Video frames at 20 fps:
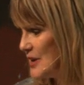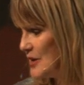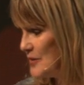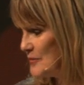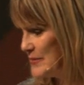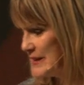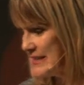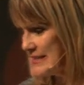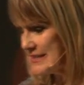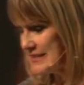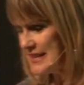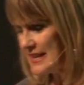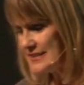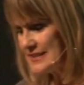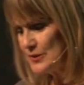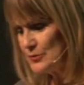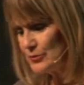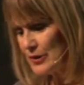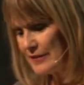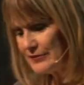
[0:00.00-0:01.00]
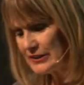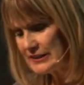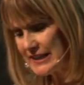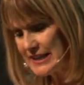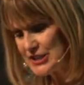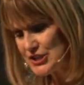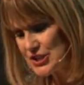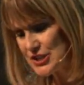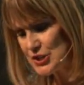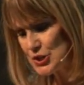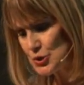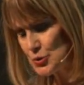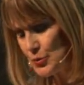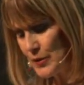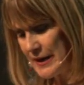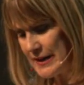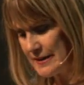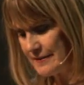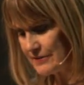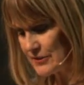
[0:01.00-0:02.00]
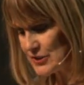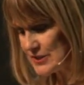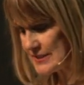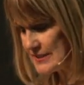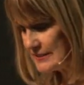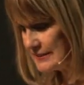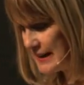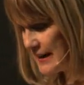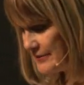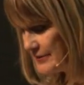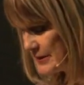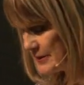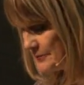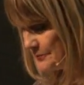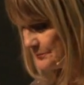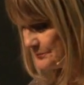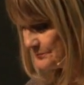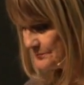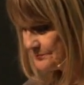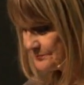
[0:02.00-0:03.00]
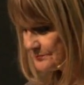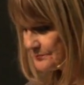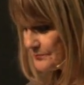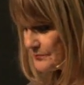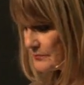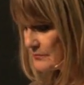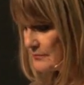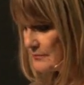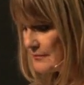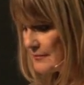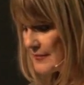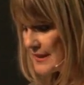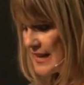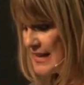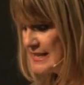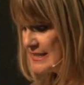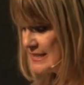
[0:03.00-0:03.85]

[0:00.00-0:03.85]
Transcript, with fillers: But it says in Revelation 20, verse 11, it